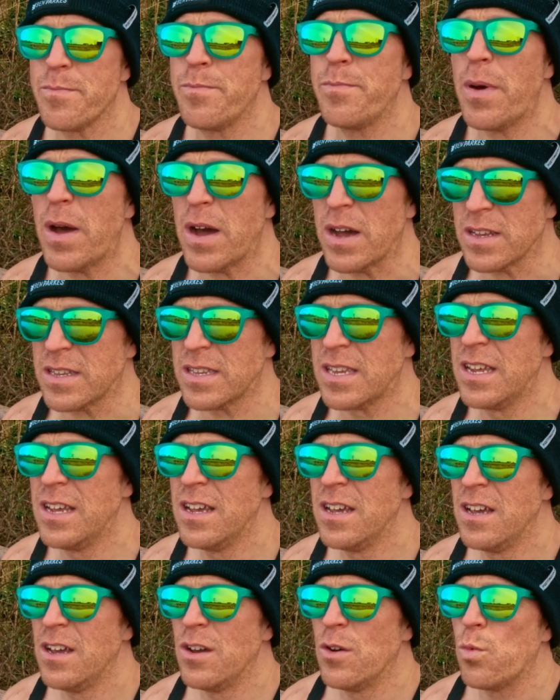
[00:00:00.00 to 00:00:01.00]
but
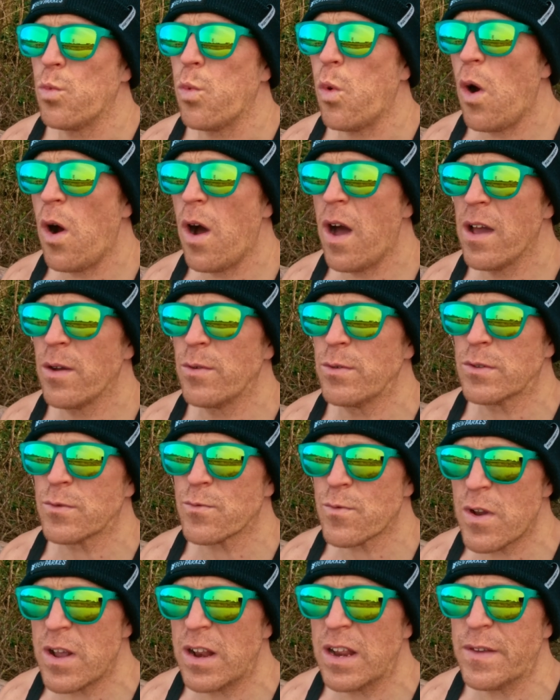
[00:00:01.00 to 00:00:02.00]
what I was
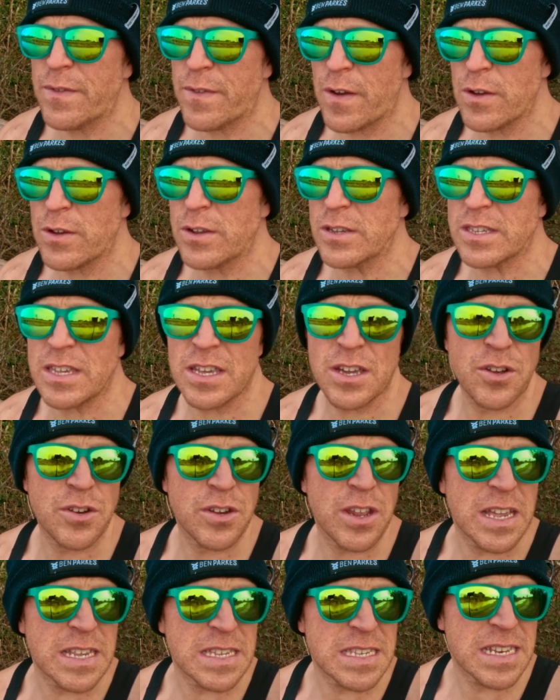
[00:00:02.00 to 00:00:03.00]
really focusing on
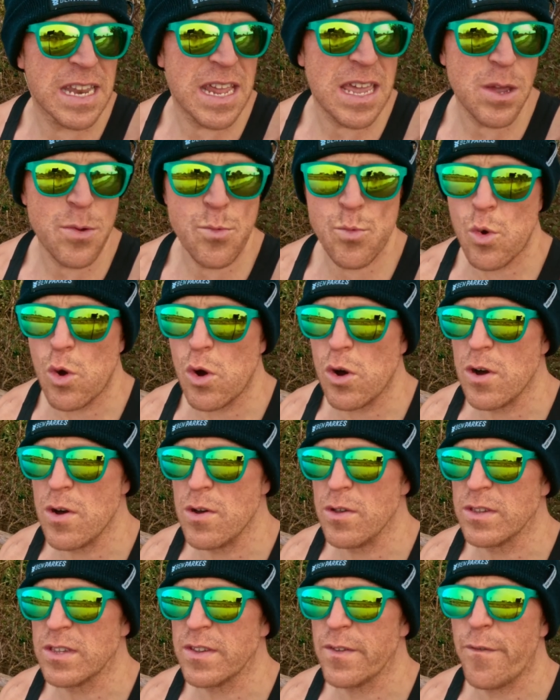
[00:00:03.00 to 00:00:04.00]
yesterday
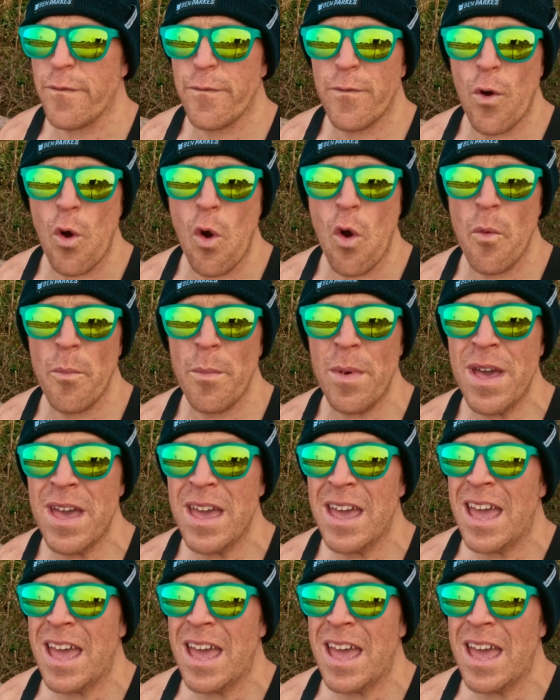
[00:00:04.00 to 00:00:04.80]
was form